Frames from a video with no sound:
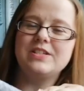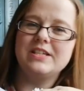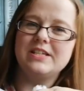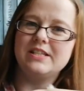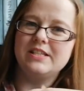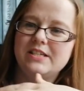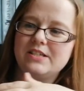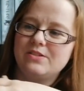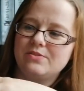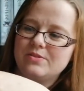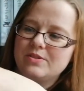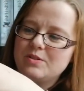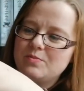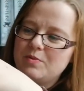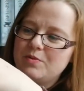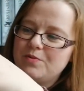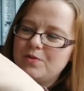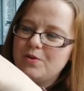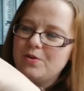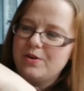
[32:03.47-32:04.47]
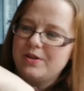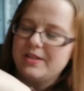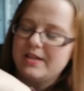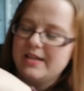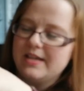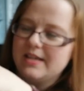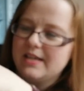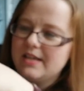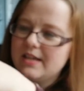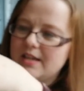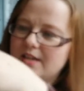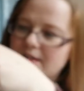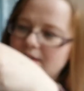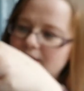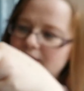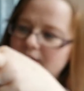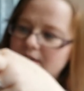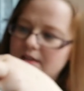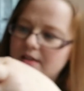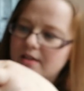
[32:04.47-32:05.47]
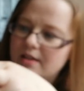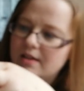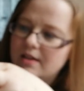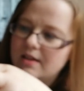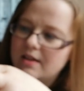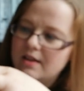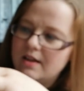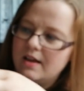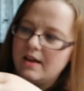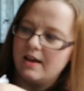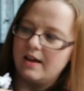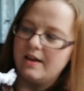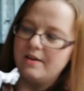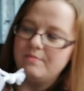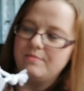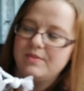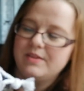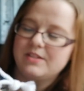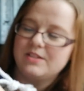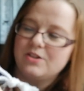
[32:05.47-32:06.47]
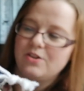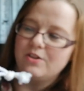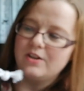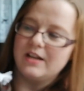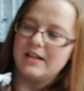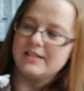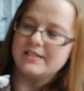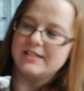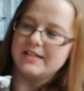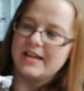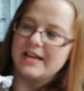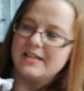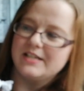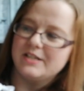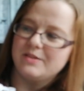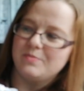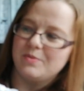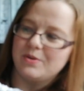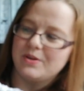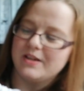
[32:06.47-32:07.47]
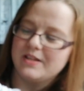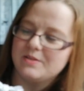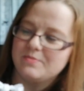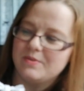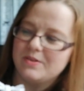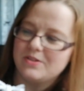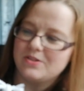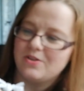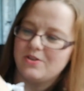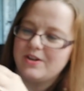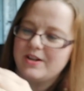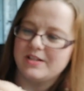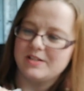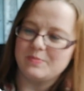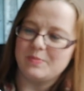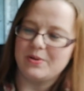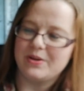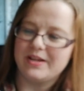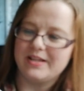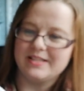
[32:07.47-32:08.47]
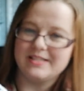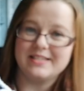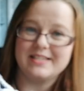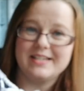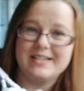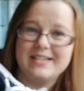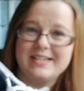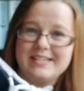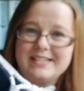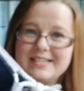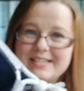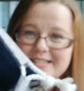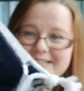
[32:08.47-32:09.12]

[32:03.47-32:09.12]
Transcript: seen these ones before, I think. This is not elasticated pockets, but it's got a nice pocket inside,